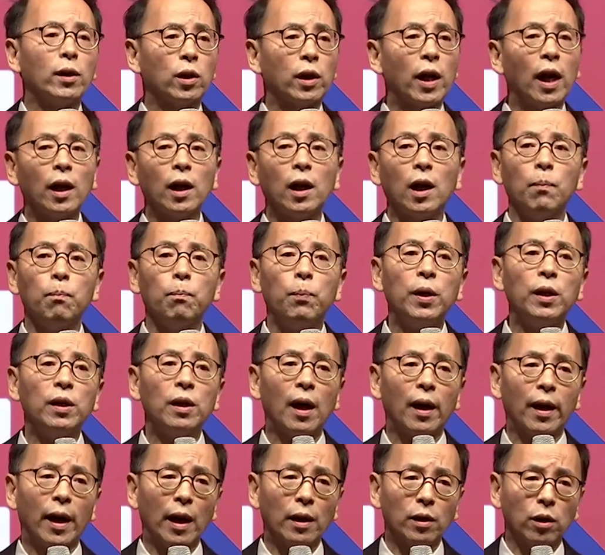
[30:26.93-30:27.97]
can compete
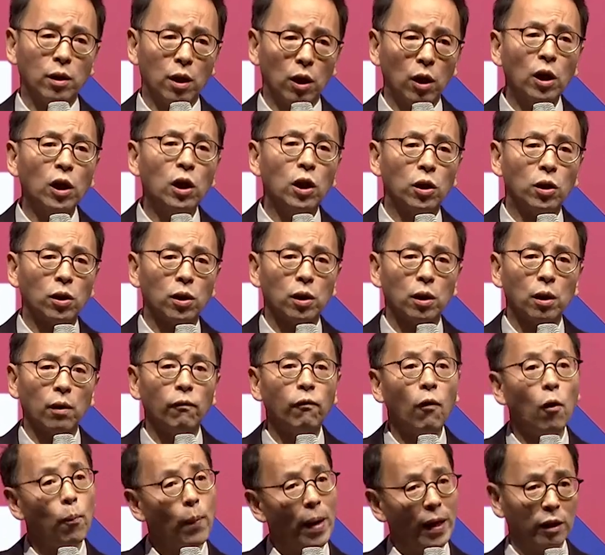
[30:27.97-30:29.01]
against the East
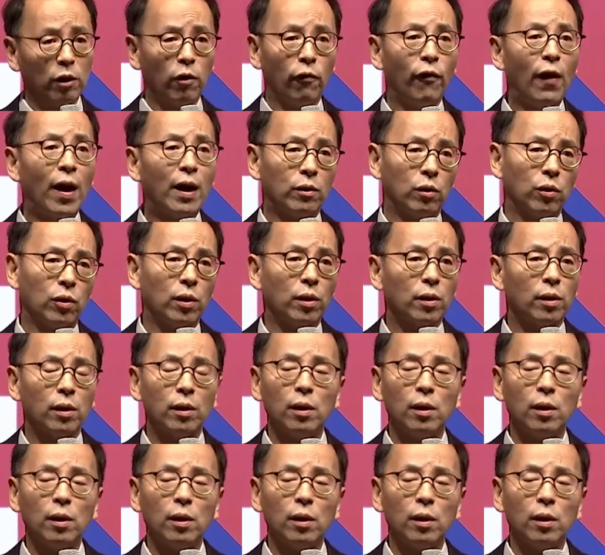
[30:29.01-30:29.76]
for manufacturing.